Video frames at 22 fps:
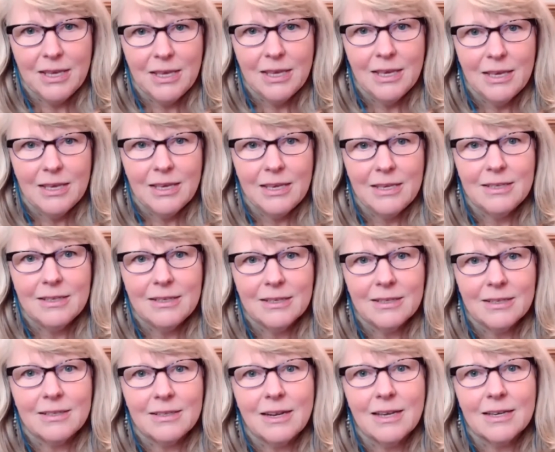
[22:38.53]

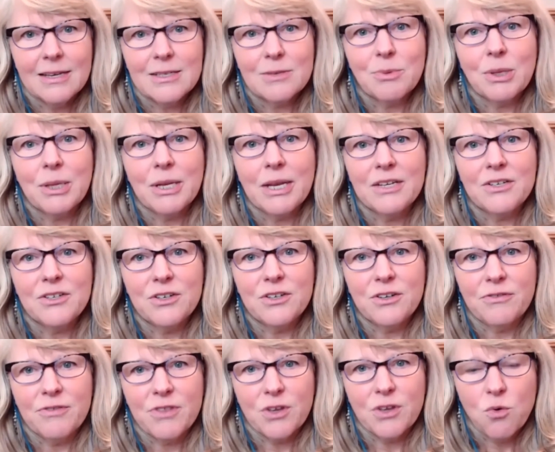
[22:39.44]
It's an explanation
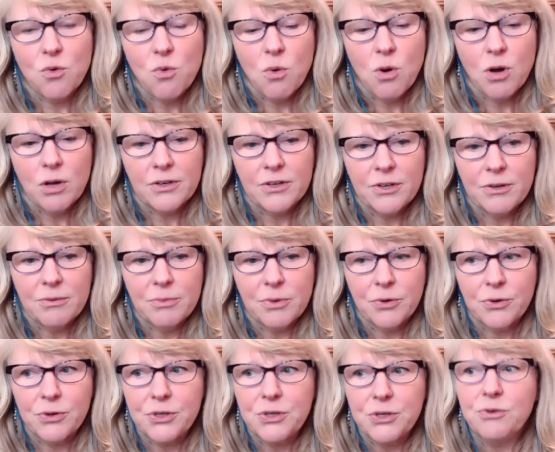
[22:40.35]
of the quantum
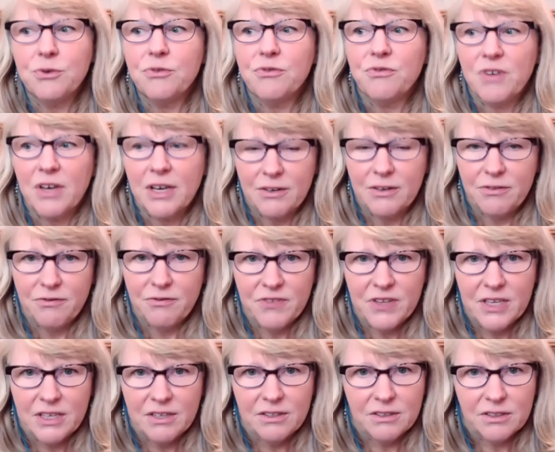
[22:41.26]
or unified
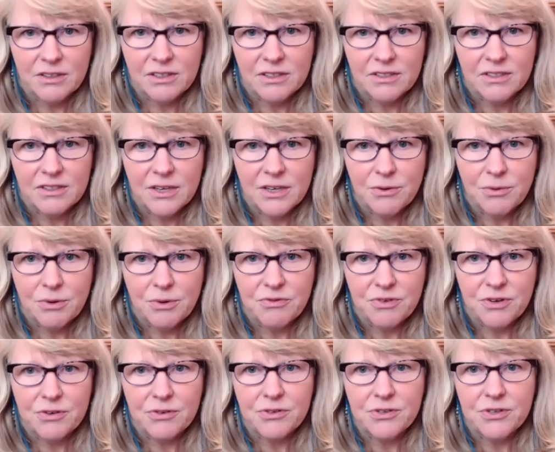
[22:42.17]
field, as he
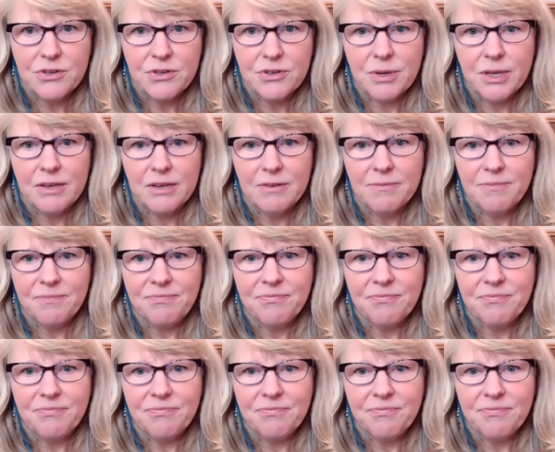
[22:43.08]
refers to it.